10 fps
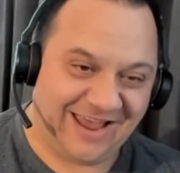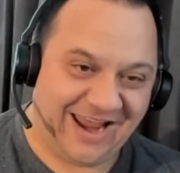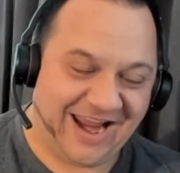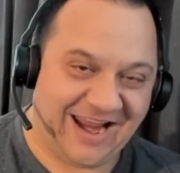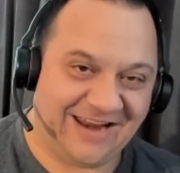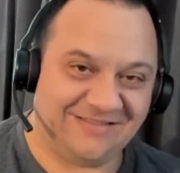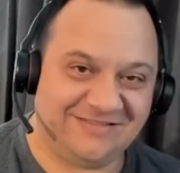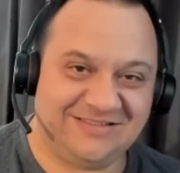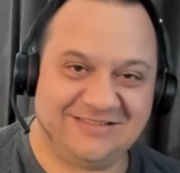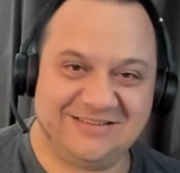
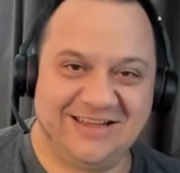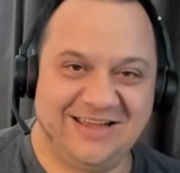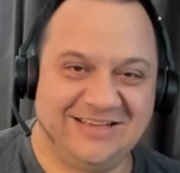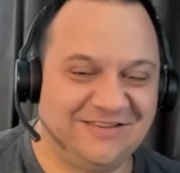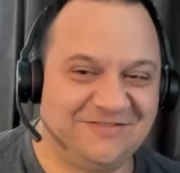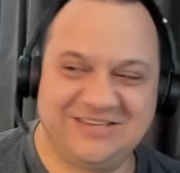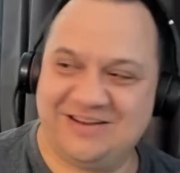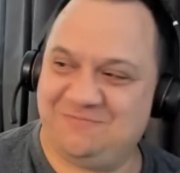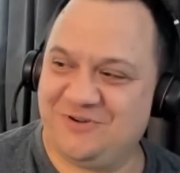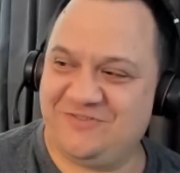And as I've
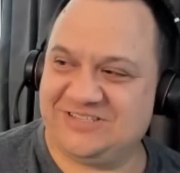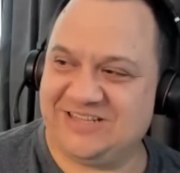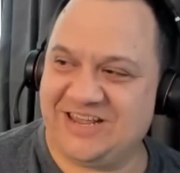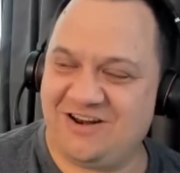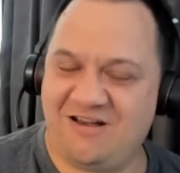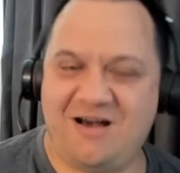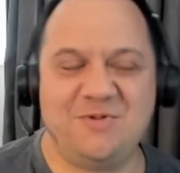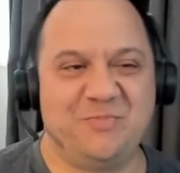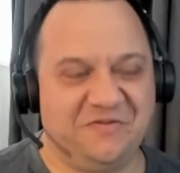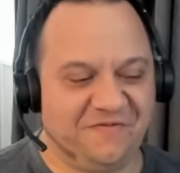said previously, you know,
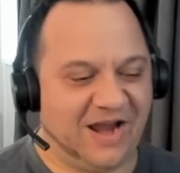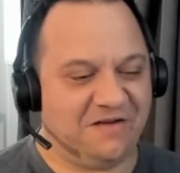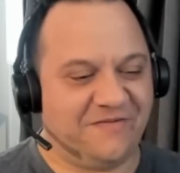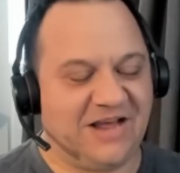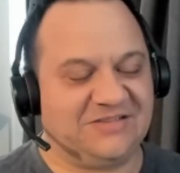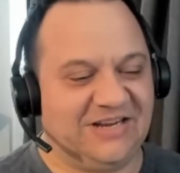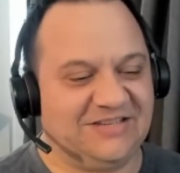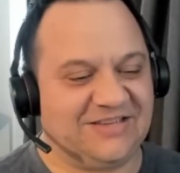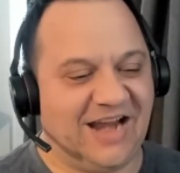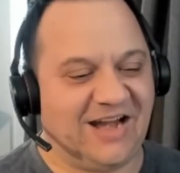I'm a big fan of accents.